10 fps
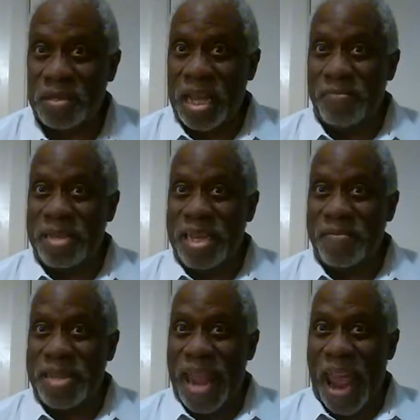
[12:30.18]
Just
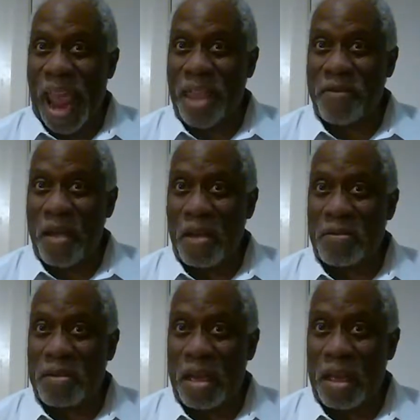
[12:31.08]
believe he died you
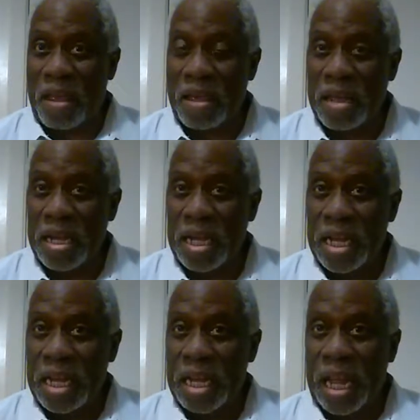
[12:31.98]
again.
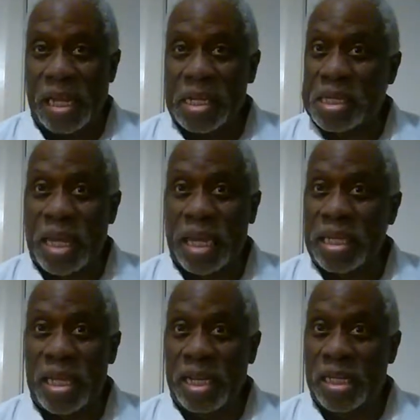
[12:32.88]
And you
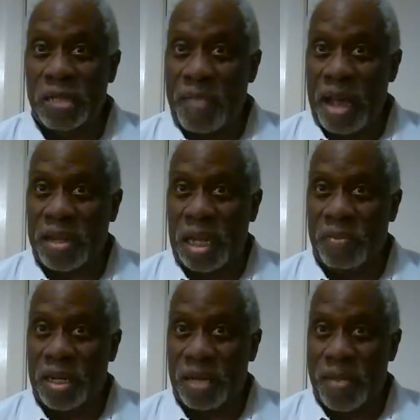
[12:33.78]
say nothing about
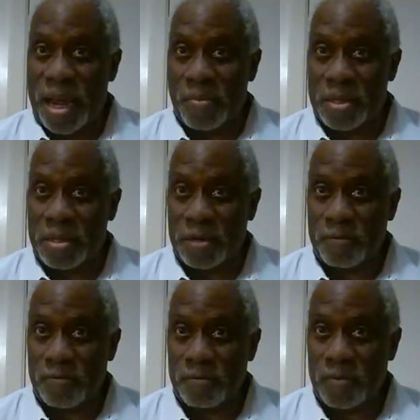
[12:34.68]
keeping the commandments.
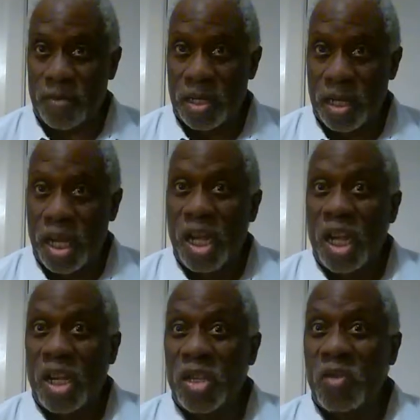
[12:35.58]

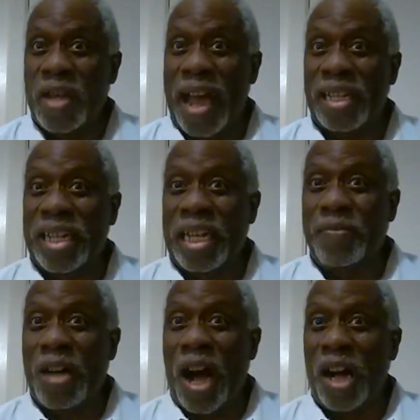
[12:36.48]
You got to
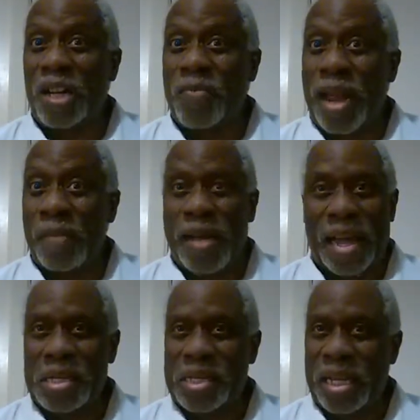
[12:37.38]
keep God's commandment.
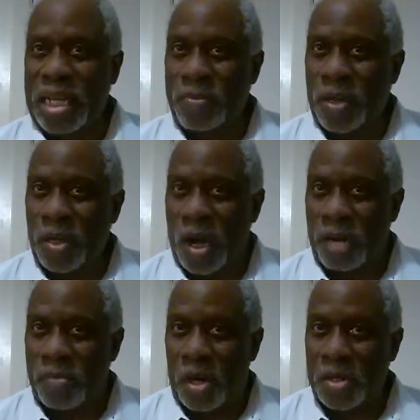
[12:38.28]
I didn't say keep the law
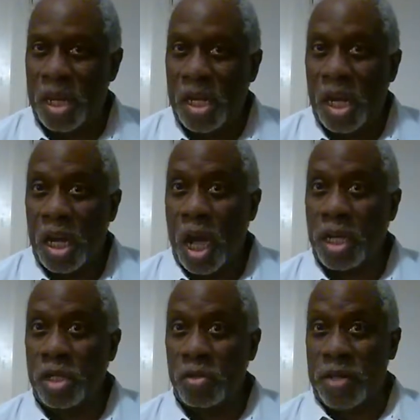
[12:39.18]
of
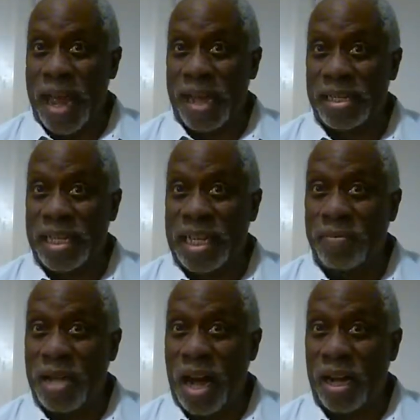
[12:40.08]
Uh, you got to
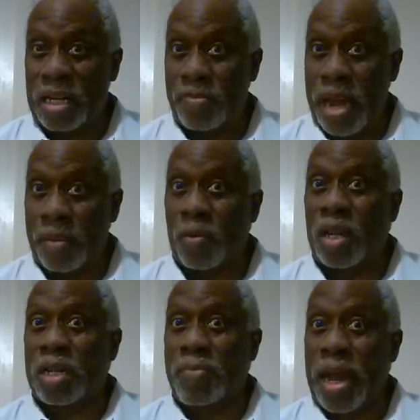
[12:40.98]
keep God's commandment.
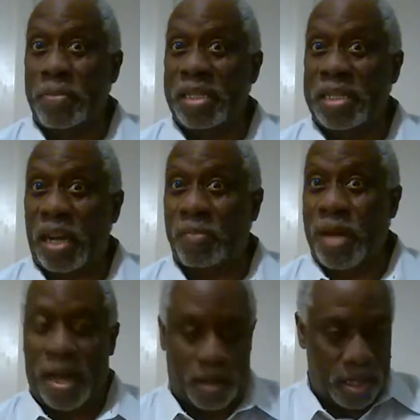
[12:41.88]
What commandment you talking
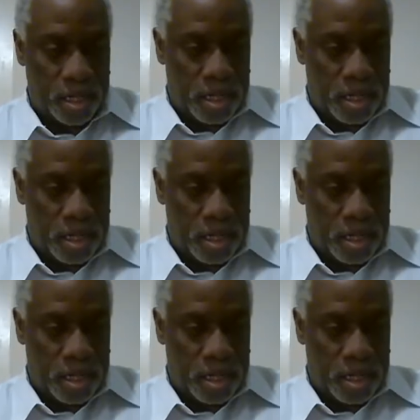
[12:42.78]
about?